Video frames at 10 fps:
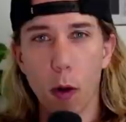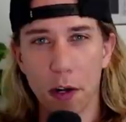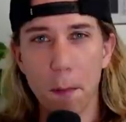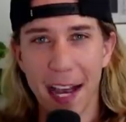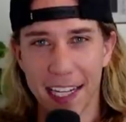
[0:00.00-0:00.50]

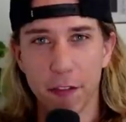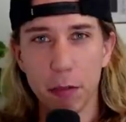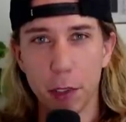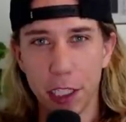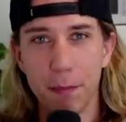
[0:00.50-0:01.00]
Welcome back,
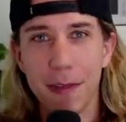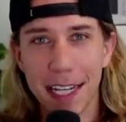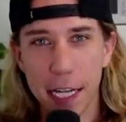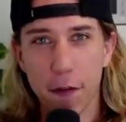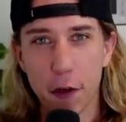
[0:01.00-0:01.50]
everybody.
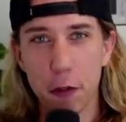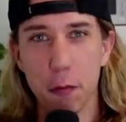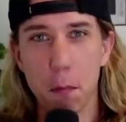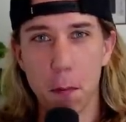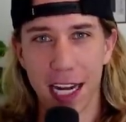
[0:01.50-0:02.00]
If you're
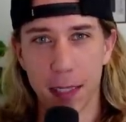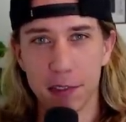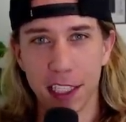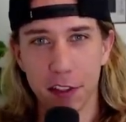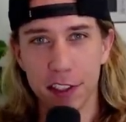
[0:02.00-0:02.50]
new, my
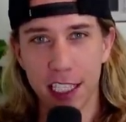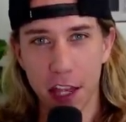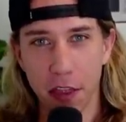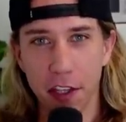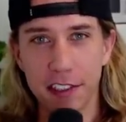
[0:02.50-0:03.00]
name's Nicholas,
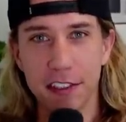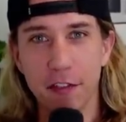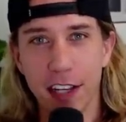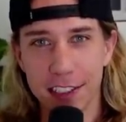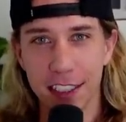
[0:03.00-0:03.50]
and this is
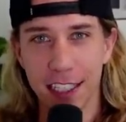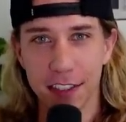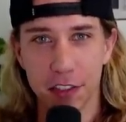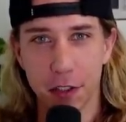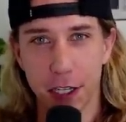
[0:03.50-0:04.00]
Investing
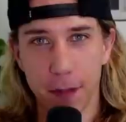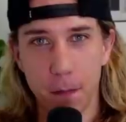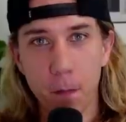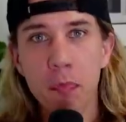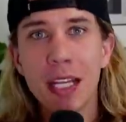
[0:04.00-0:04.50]
Against the Grain.
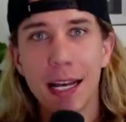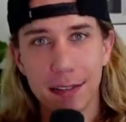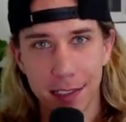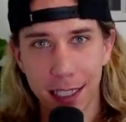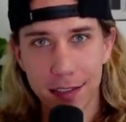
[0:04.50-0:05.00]

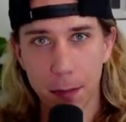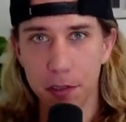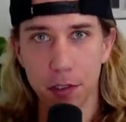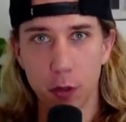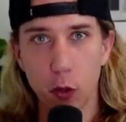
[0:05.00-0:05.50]
In today's
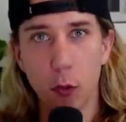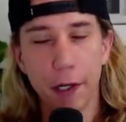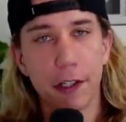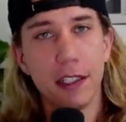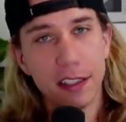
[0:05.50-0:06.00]
episode, we
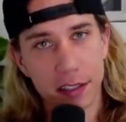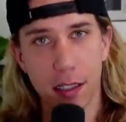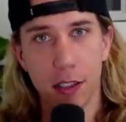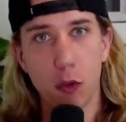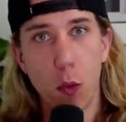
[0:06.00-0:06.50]
are going to
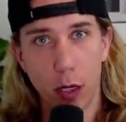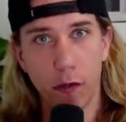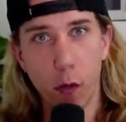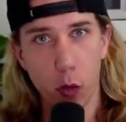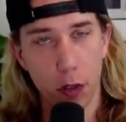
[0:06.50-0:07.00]
discuss why
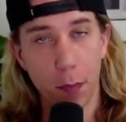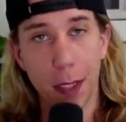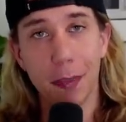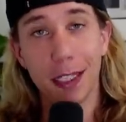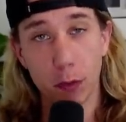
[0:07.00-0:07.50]
Ford
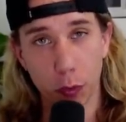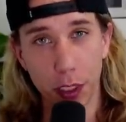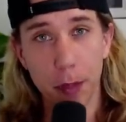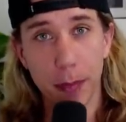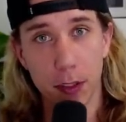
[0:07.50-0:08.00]
might be in
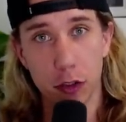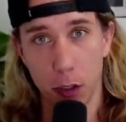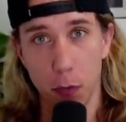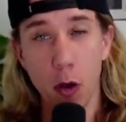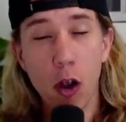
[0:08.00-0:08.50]
really big
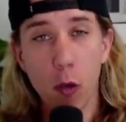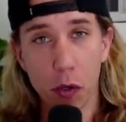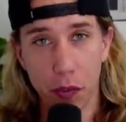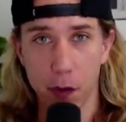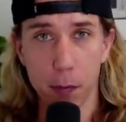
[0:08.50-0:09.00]
trouble
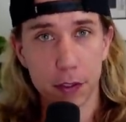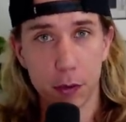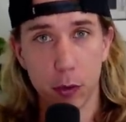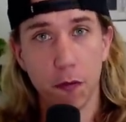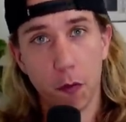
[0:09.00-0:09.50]
with their
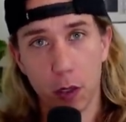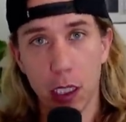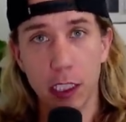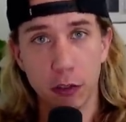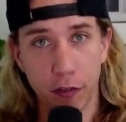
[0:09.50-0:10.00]
pursuit for
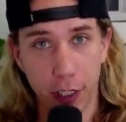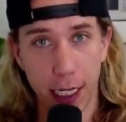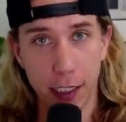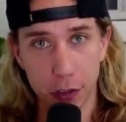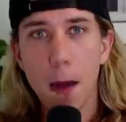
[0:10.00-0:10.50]

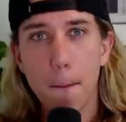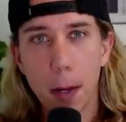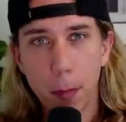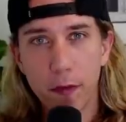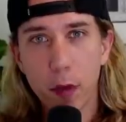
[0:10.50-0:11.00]
electrification.
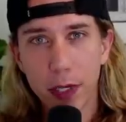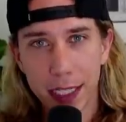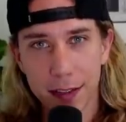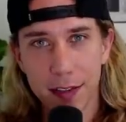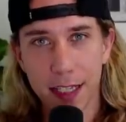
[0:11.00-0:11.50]
But before we
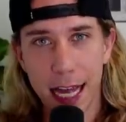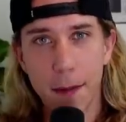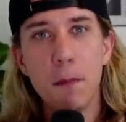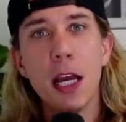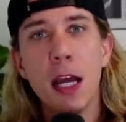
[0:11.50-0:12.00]
get into
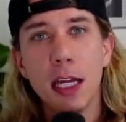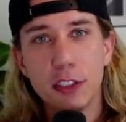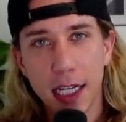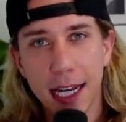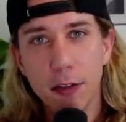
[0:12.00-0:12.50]
that,
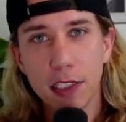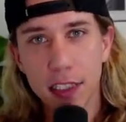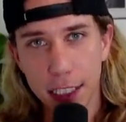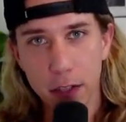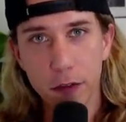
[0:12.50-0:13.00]
check out
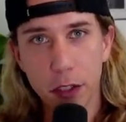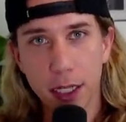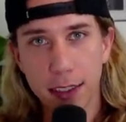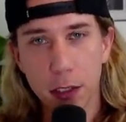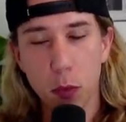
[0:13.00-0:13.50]
this interview
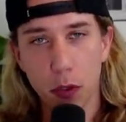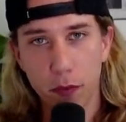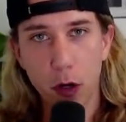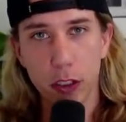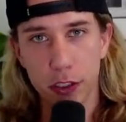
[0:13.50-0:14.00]
I did
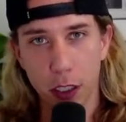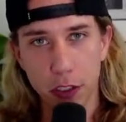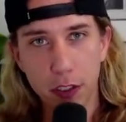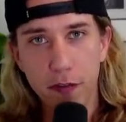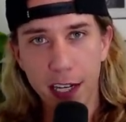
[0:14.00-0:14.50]
with
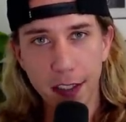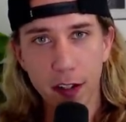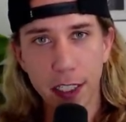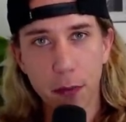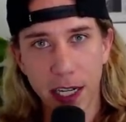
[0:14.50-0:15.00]
Farzad. You can find the
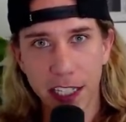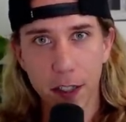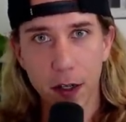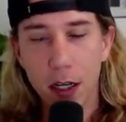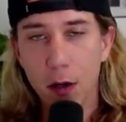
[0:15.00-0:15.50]
link right
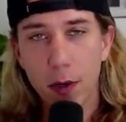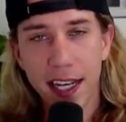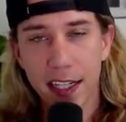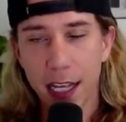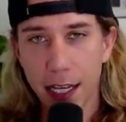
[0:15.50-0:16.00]
here. We
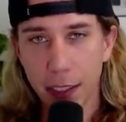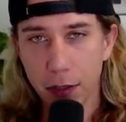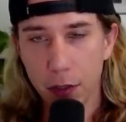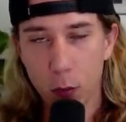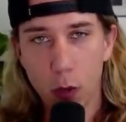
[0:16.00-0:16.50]
had
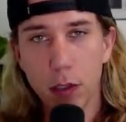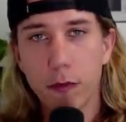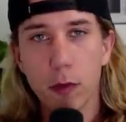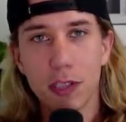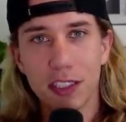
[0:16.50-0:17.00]
a
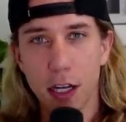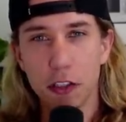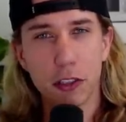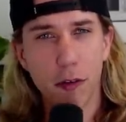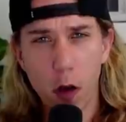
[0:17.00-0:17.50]
wonderful
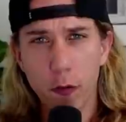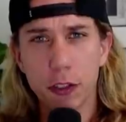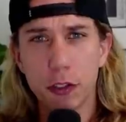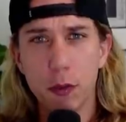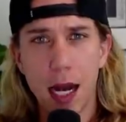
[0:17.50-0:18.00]
discussion of over
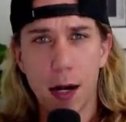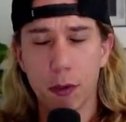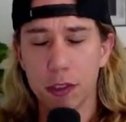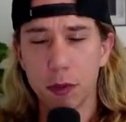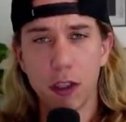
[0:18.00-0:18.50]
two
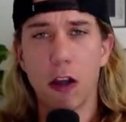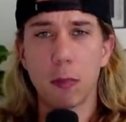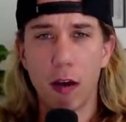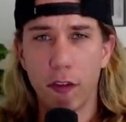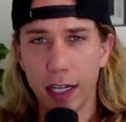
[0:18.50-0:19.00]
hours. We talked
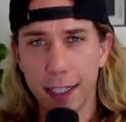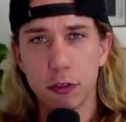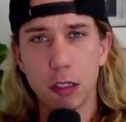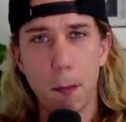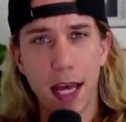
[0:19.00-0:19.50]
about
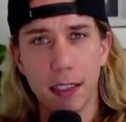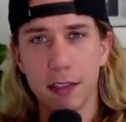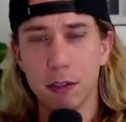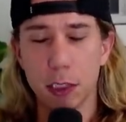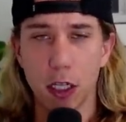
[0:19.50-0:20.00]
financial
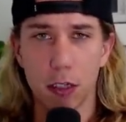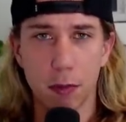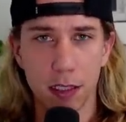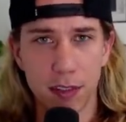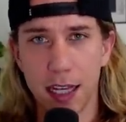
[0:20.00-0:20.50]
independence, we talked
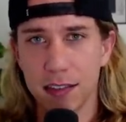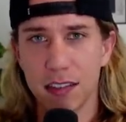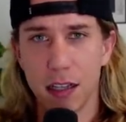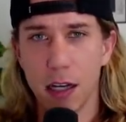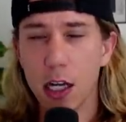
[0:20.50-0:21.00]
about
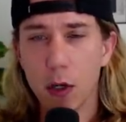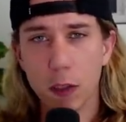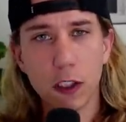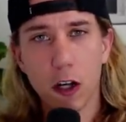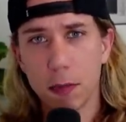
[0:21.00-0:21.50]
Tesla,
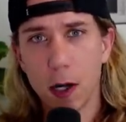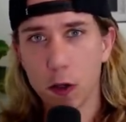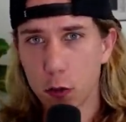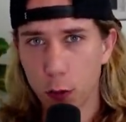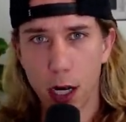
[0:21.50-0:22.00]
we talked
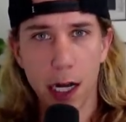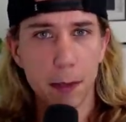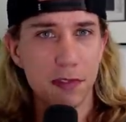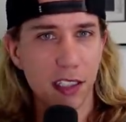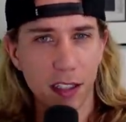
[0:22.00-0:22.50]
about
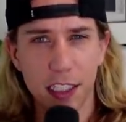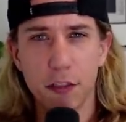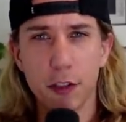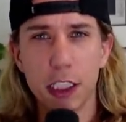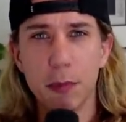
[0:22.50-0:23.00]
Grimes and
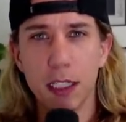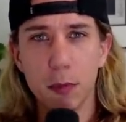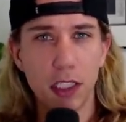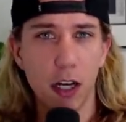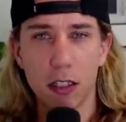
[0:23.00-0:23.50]
Lex Fridman,
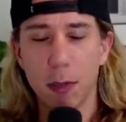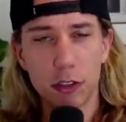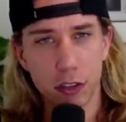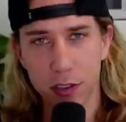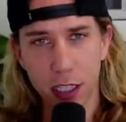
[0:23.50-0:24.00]
we talked
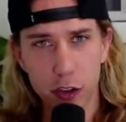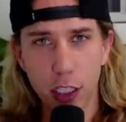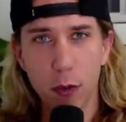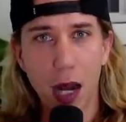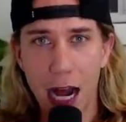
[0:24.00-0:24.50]
about just a
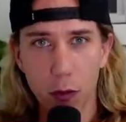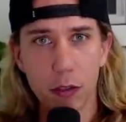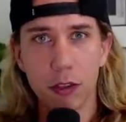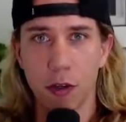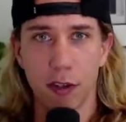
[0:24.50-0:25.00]
general
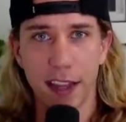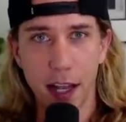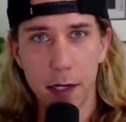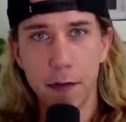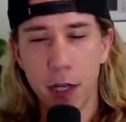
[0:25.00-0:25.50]
outlook on
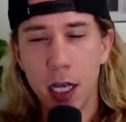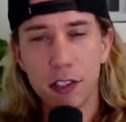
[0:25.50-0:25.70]
life.